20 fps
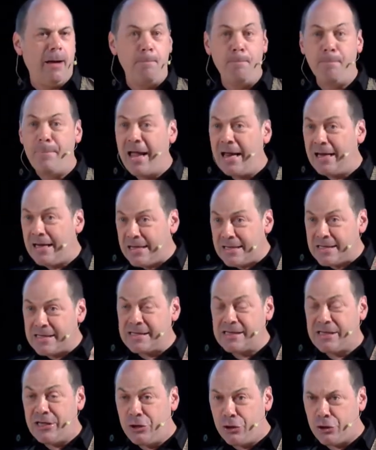many
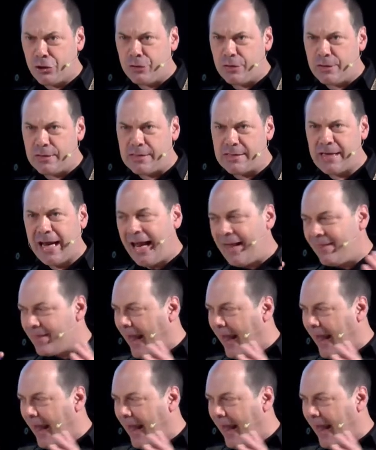decisions in